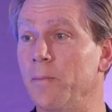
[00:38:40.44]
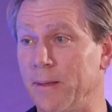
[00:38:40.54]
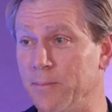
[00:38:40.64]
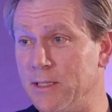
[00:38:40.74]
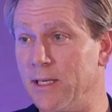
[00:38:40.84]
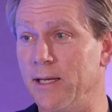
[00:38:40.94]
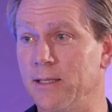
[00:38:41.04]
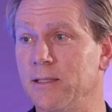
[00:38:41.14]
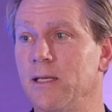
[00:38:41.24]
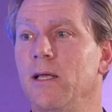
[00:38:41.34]
make
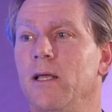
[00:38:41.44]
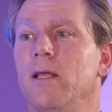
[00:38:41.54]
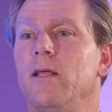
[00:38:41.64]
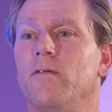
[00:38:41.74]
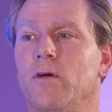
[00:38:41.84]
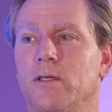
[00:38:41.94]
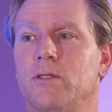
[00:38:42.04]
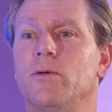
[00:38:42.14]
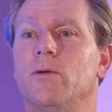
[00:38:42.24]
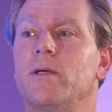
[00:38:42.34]
mistakes, you've got
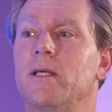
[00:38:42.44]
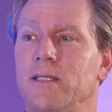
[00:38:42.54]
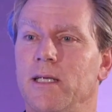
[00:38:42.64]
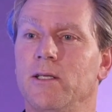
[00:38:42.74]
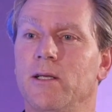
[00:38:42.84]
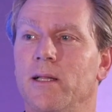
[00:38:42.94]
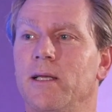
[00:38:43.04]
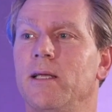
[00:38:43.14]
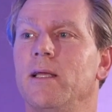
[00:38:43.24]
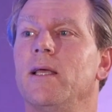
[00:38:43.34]
to
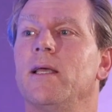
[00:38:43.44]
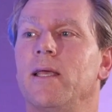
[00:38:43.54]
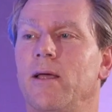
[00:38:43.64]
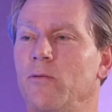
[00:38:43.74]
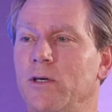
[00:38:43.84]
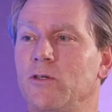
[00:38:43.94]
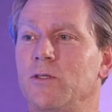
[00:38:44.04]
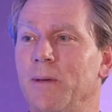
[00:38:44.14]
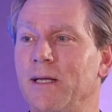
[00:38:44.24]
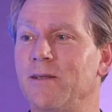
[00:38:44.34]
continually get
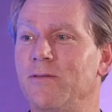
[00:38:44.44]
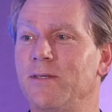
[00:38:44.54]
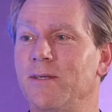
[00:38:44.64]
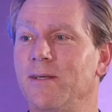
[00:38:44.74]
retrospectives.